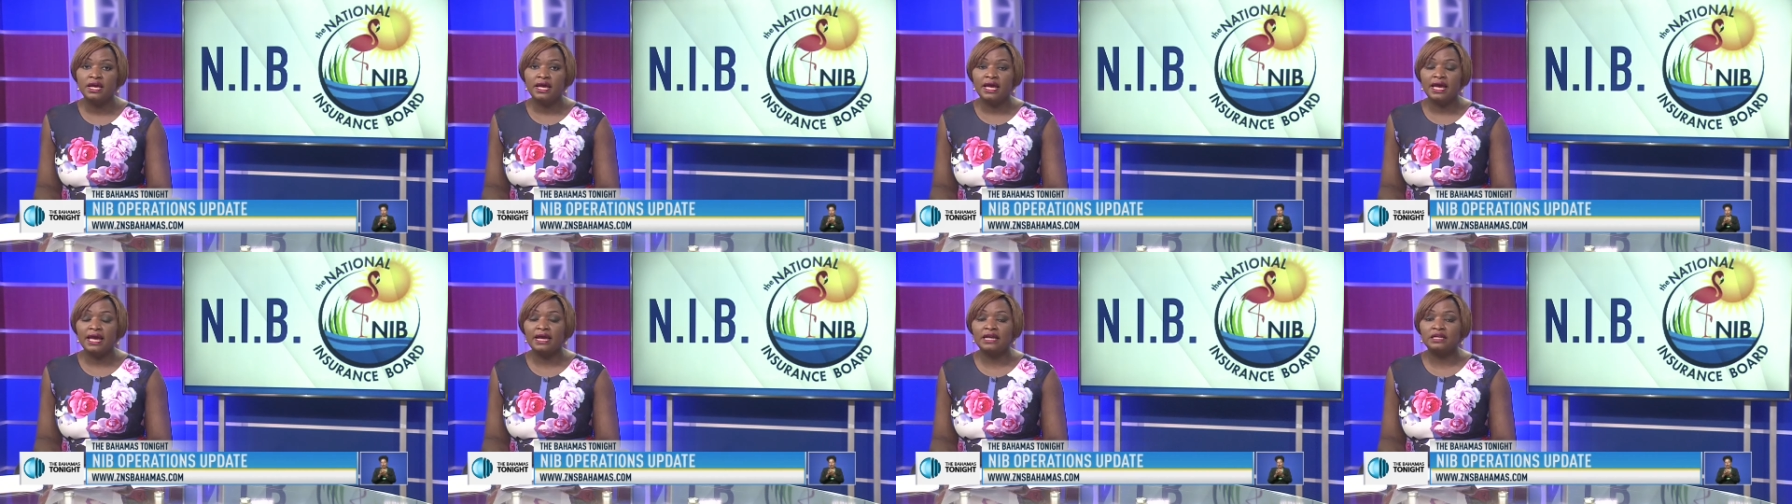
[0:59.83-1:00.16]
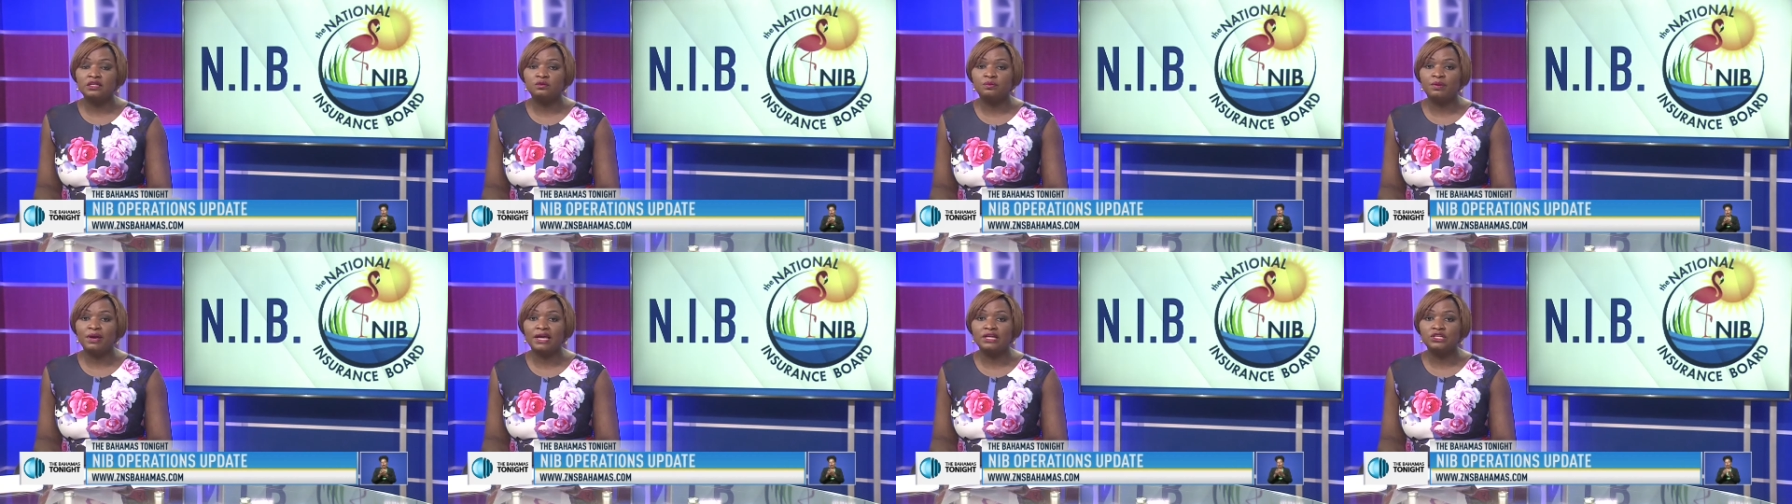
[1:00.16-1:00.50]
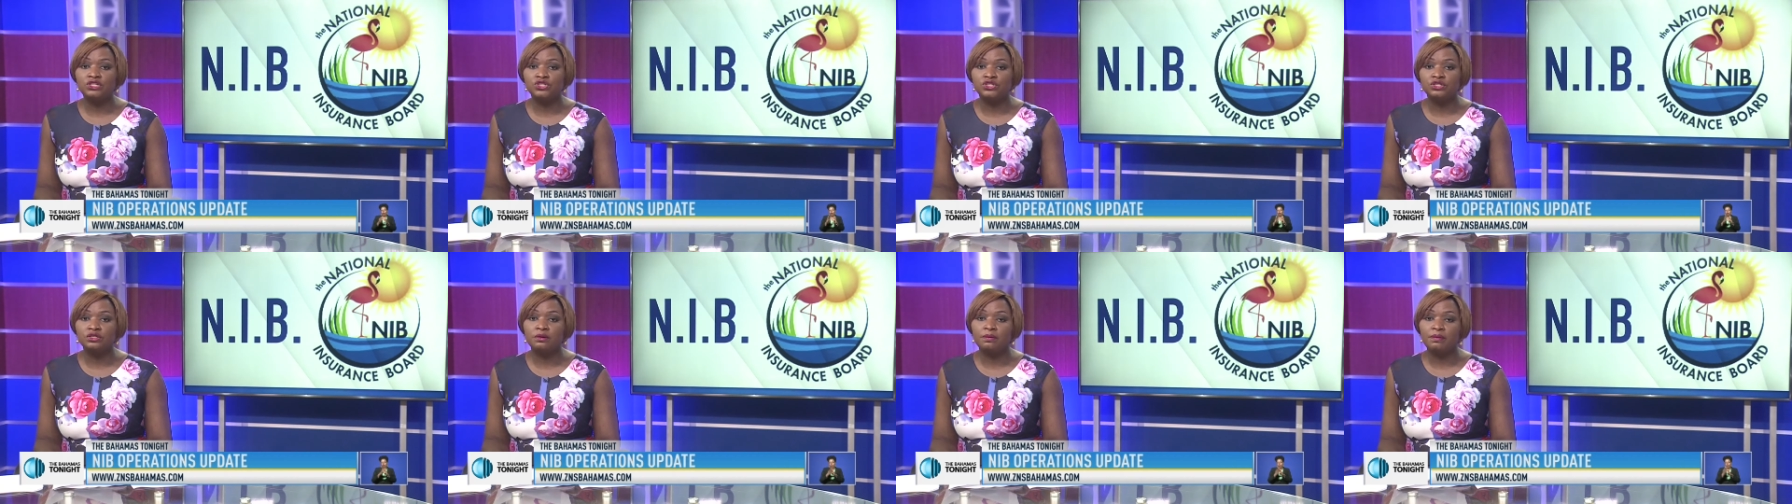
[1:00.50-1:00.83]
and
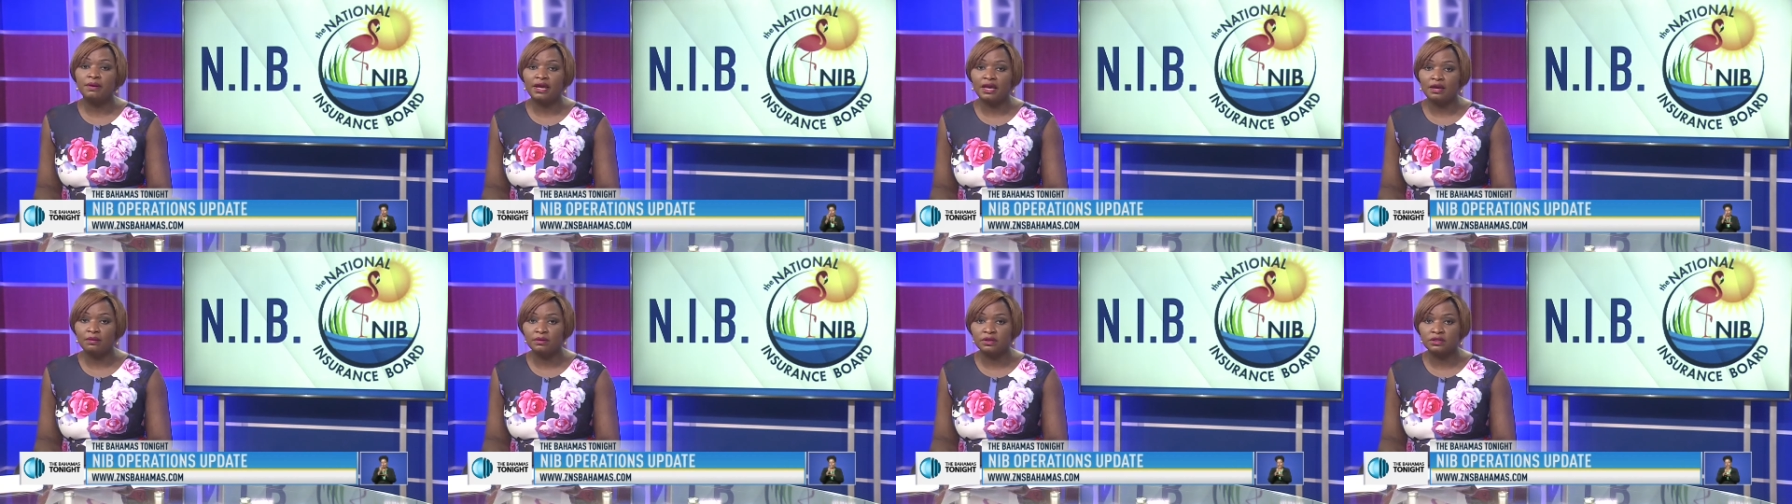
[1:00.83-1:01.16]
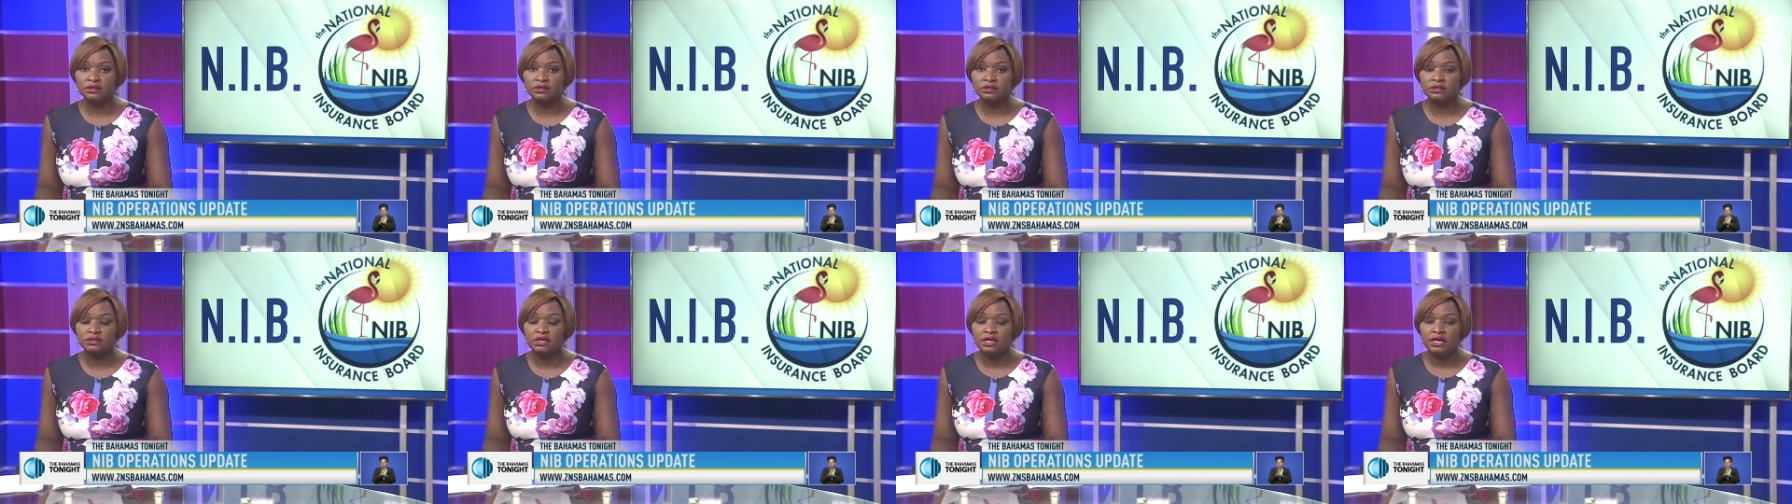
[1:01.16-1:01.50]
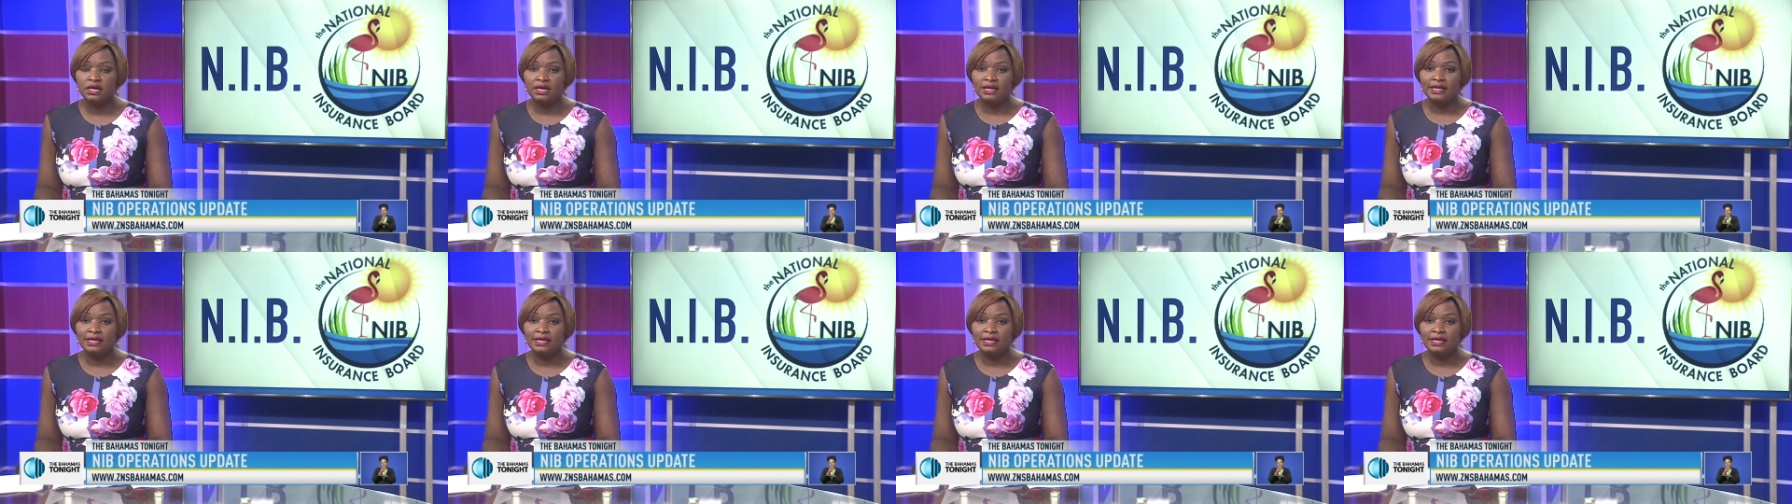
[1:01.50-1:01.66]
pension payments.